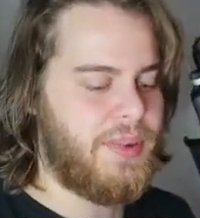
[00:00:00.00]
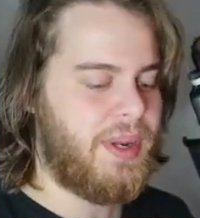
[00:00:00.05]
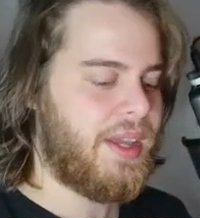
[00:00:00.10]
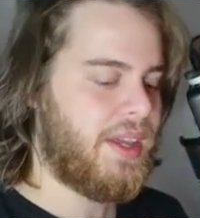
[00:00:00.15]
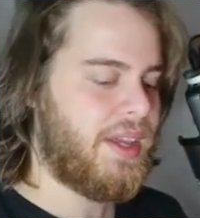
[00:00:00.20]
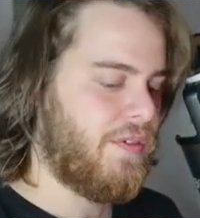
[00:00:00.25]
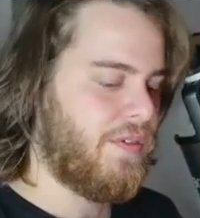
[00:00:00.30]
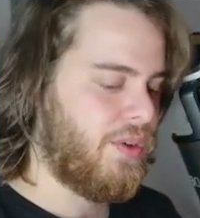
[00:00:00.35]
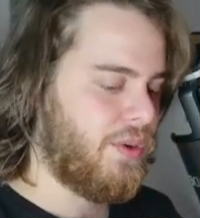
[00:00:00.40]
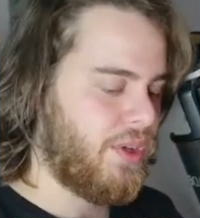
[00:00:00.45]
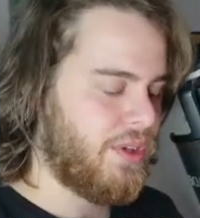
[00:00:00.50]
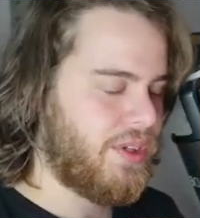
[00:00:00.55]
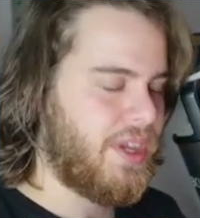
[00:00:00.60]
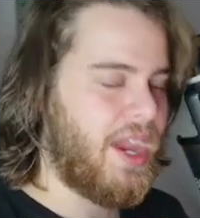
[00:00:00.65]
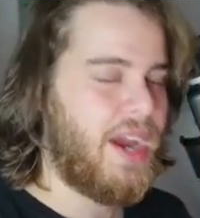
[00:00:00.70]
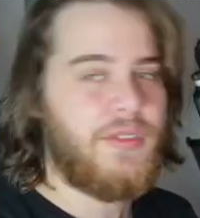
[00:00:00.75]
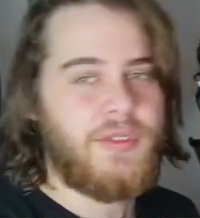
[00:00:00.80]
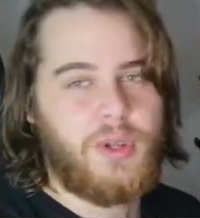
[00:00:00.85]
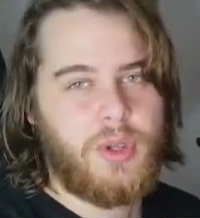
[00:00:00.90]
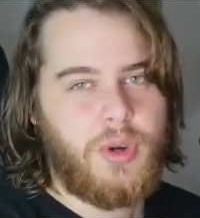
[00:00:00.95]
Like if you're not
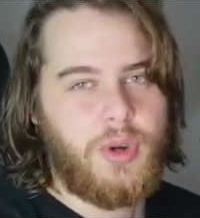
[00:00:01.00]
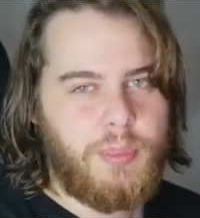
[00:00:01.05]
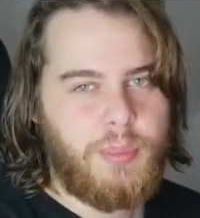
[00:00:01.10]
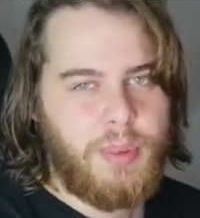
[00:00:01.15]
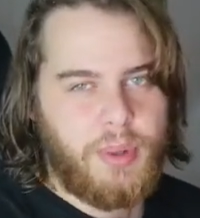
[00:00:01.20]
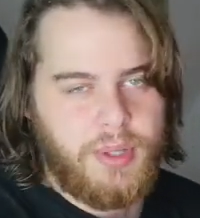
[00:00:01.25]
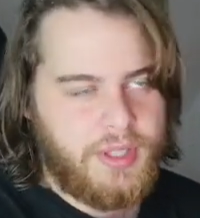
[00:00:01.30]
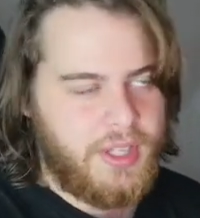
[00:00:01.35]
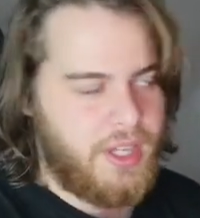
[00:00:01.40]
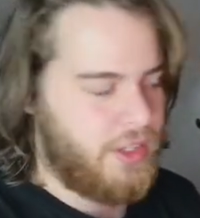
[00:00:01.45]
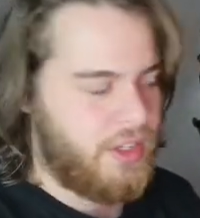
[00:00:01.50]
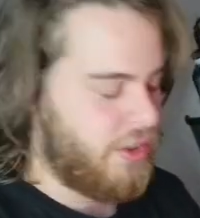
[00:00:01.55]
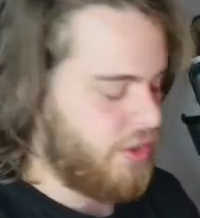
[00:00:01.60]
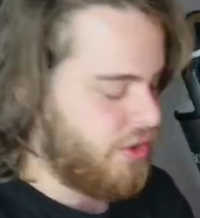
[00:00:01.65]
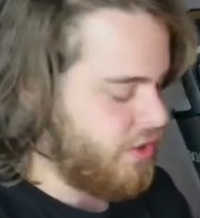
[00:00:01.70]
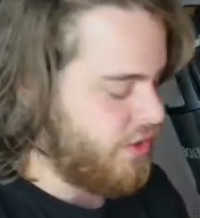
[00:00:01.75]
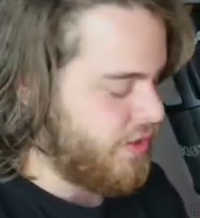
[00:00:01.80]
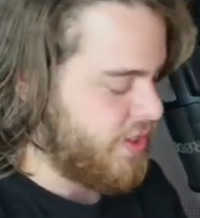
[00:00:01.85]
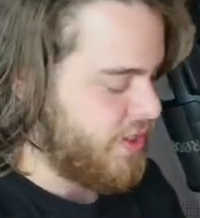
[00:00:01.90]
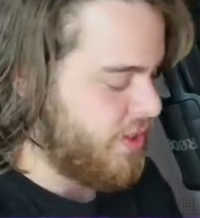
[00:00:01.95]
careful, your opponent can
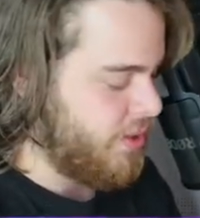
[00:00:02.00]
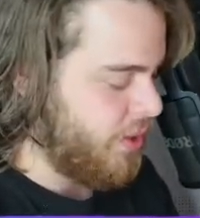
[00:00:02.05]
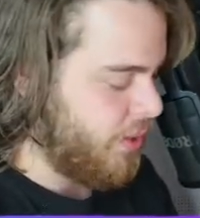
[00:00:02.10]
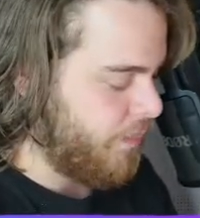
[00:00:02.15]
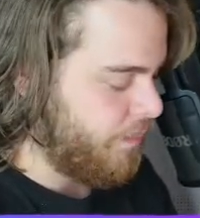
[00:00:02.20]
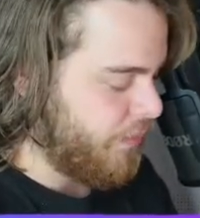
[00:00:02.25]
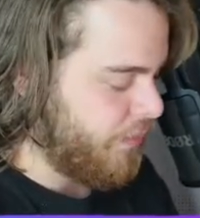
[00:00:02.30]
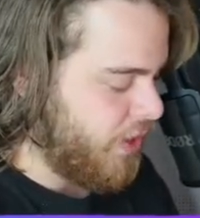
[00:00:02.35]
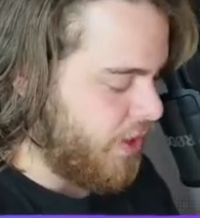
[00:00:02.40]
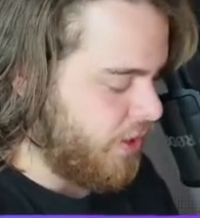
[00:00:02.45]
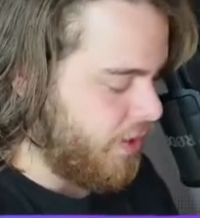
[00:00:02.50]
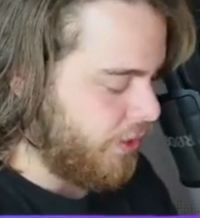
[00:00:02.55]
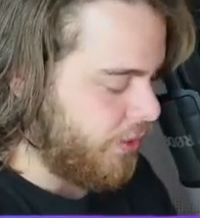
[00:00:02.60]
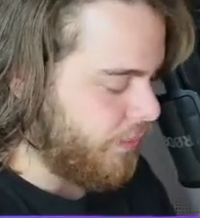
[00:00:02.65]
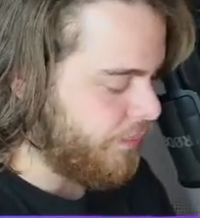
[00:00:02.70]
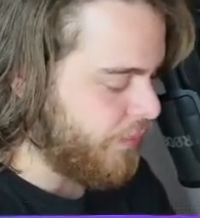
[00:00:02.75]
just, you know, kill you.